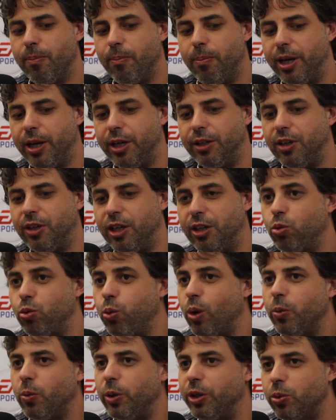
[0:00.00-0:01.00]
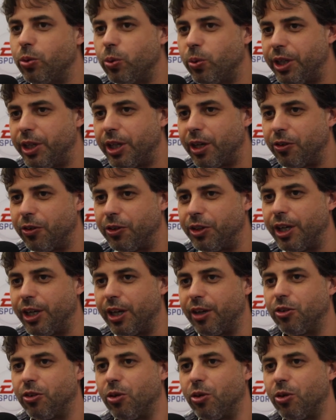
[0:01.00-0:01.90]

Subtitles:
but it's what we do year on year.